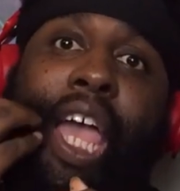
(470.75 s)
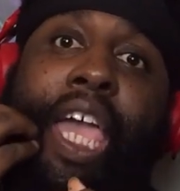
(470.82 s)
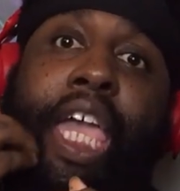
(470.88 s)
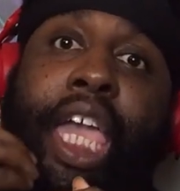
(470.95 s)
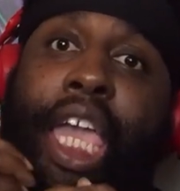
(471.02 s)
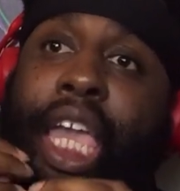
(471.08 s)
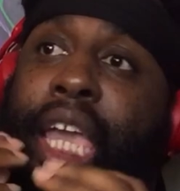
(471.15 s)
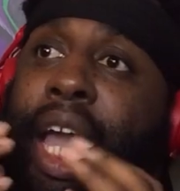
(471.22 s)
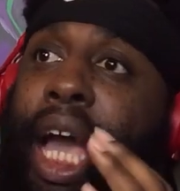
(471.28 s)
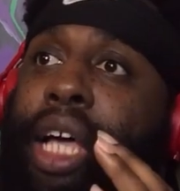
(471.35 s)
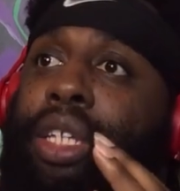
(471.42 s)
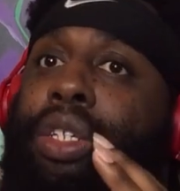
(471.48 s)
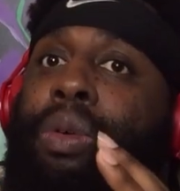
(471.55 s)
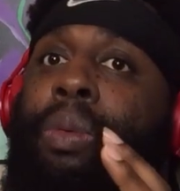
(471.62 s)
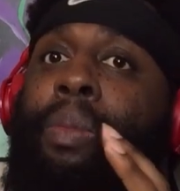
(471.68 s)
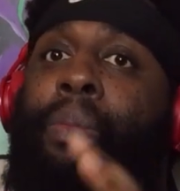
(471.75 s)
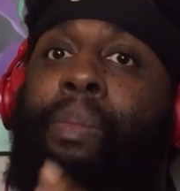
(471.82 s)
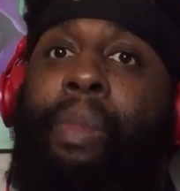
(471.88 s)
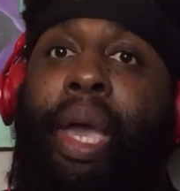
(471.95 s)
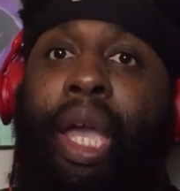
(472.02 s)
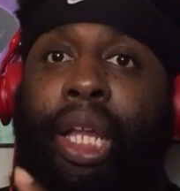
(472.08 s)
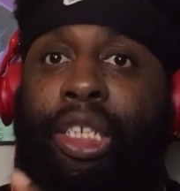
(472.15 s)
he got
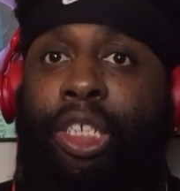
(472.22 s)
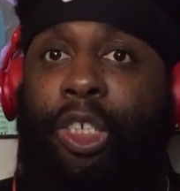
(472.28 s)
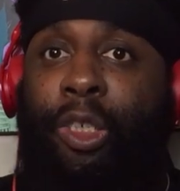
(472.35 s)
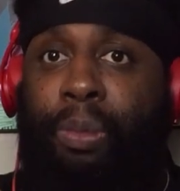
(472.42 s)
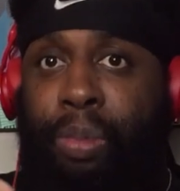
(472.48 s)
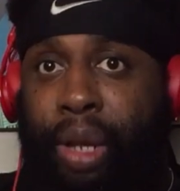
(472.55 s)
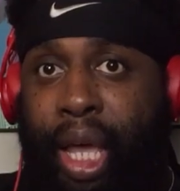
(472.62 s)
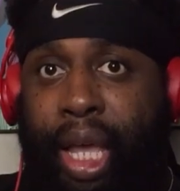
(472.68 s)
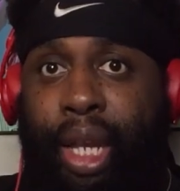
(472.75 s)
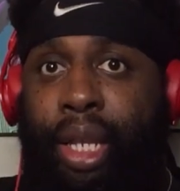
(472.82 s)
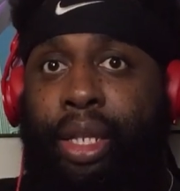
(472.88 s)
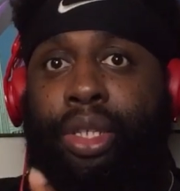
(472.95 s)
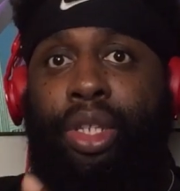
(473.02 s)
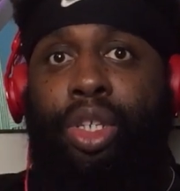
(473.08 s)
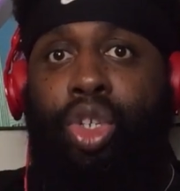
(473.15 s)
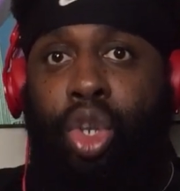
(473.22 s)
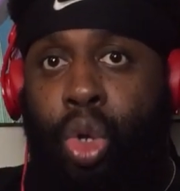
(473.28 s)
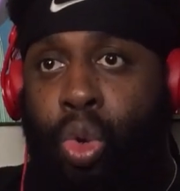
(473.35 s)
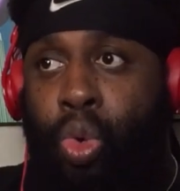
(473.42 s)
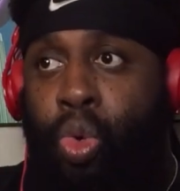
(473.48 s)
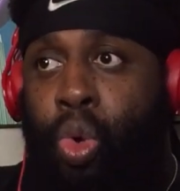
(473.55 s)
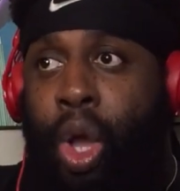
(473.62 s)
some major explaining to
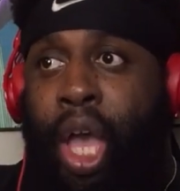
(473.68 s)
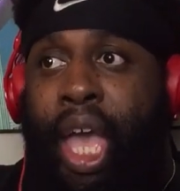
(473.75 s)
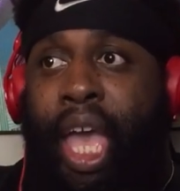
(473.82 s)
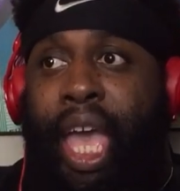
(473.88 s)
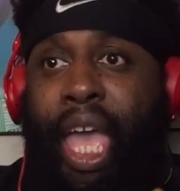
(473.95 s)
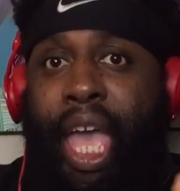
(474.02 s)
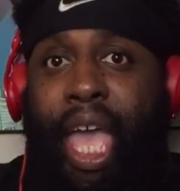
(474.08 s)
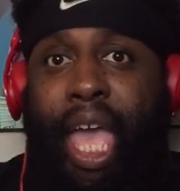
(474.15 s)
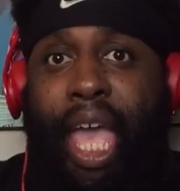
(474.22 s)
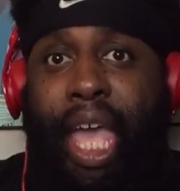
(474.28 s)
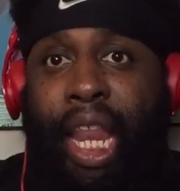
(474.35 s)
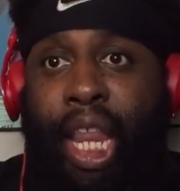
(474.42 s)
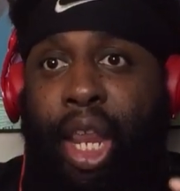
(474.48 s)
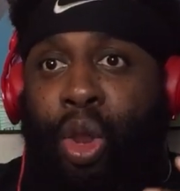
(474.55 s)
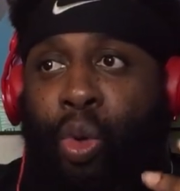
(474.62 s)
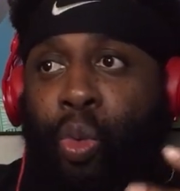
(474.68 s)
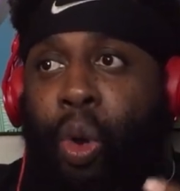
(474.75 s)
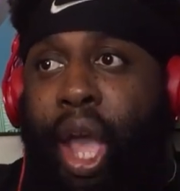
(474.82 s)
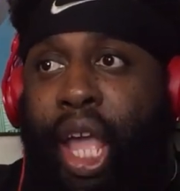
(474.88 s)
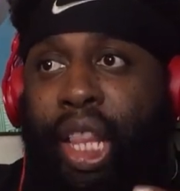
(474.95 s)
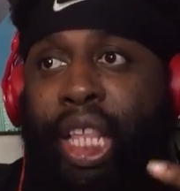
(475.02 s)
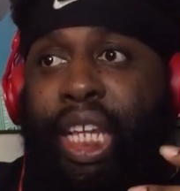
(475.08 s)
do, and in a
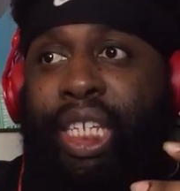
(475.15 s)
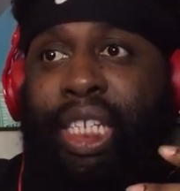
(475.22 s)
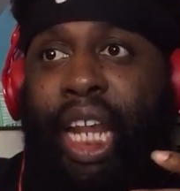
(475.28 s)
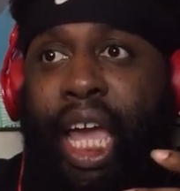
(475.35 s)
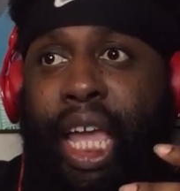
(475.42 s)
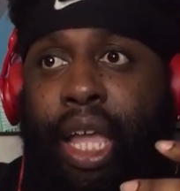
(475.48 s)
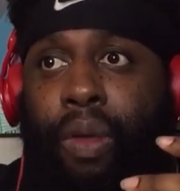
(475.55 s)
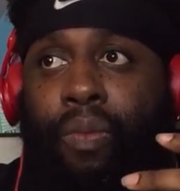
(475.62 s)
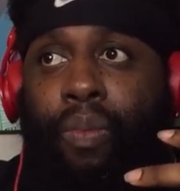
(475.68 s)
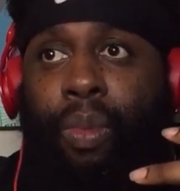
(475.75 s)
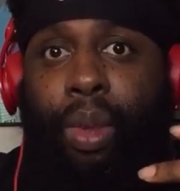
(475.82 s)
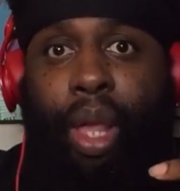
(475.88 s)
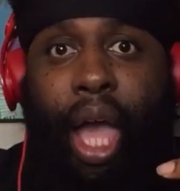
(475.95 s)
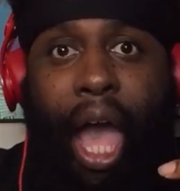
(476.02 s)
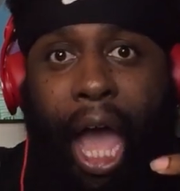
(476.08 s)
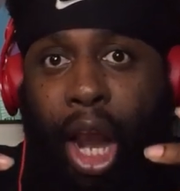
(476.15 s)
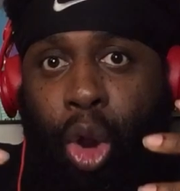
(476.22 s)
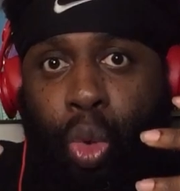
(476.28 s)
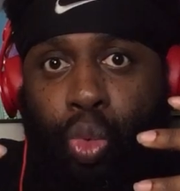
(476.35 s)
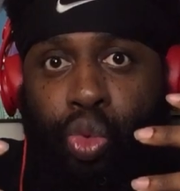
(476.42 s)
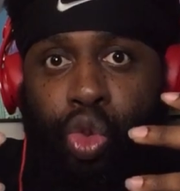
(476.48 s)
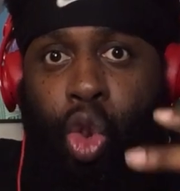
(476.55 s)
way that it's like, I
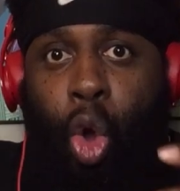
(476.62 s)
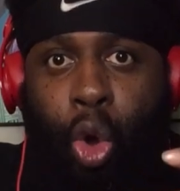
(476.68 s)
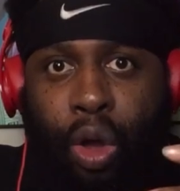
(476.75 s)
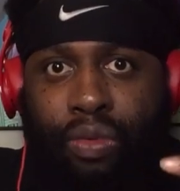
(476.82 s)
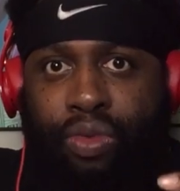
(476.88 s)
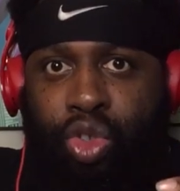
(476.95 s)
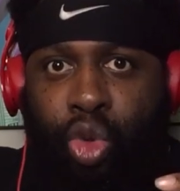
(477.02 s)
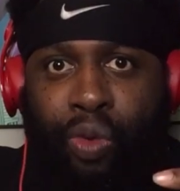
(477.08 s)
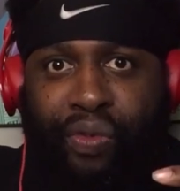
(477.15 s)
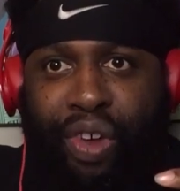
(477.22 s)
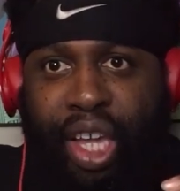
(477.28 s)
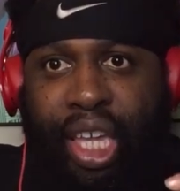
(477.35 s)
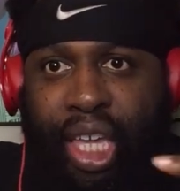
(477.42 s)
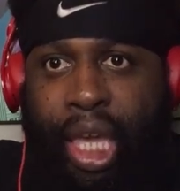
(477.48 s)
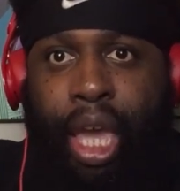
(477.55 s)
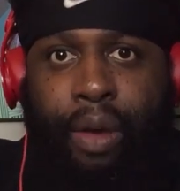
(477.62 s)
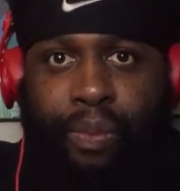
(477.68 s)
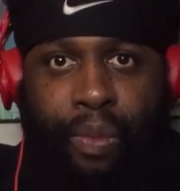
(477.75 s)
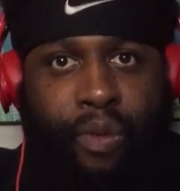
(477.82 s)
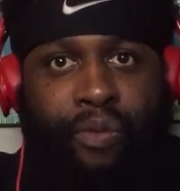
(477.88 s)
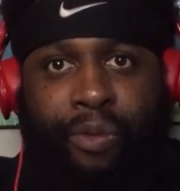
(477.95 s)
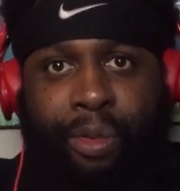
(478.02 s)
don't know if you forgive
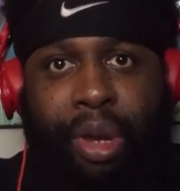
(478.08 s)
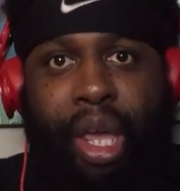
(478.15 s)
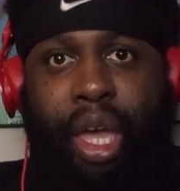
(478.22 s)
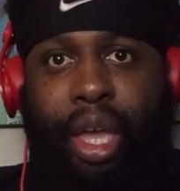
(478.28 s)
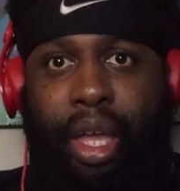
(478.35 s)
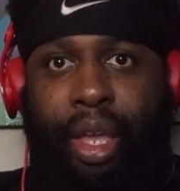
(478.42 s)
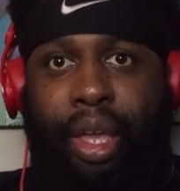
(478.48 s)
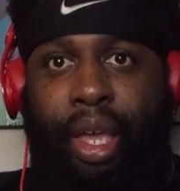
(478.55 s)
him for that.